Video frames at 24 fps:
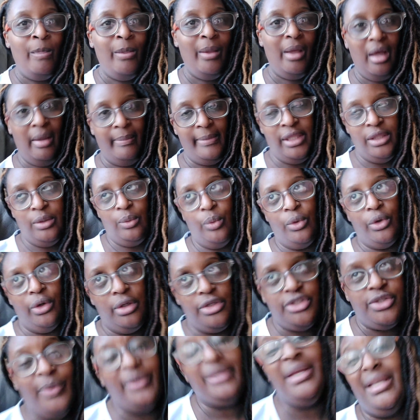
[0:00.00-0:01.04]
um, in the Word
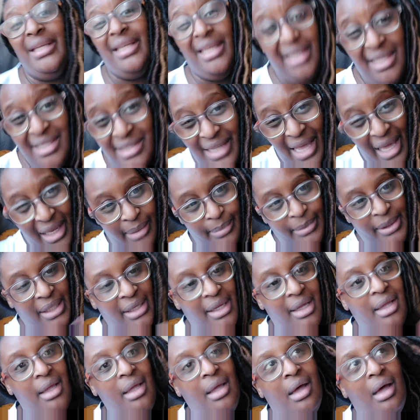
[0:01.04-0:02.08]
so it can get inside of me.
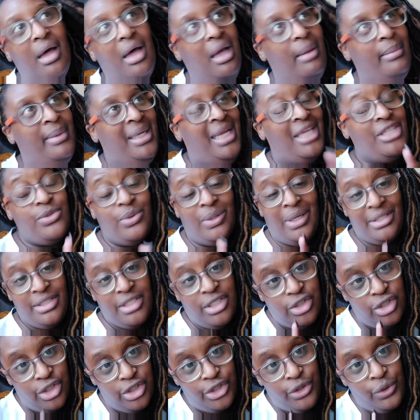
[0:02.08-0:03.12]
Um, and that's what I
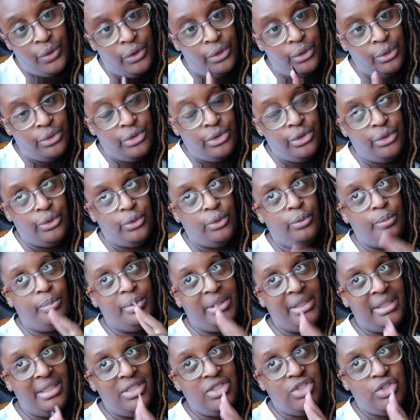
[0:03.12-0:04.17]
suggest you to do too.
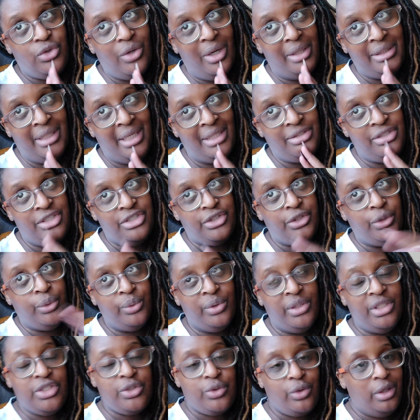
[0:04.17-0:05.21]
Please try not just to
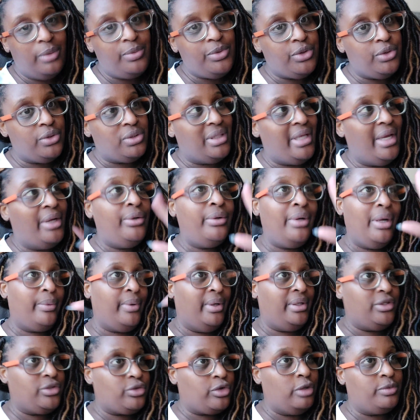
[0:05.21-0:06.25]
read scriptures like, oh, I
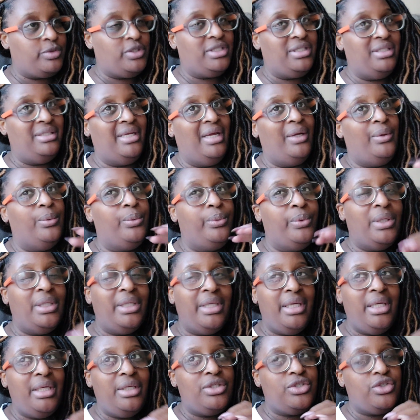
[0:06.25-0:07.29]
read a scripture today.
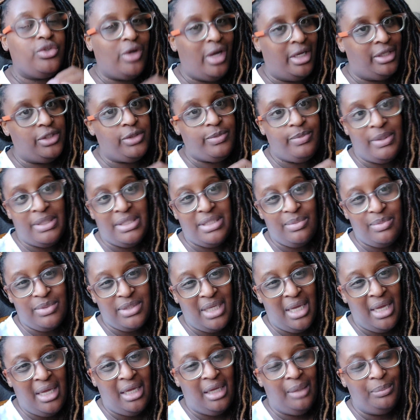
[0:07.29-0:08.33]
Really try to spend some
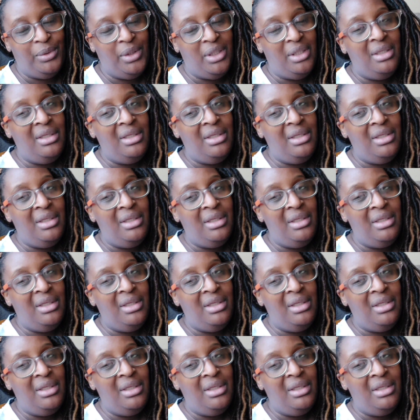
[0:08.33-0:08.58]
time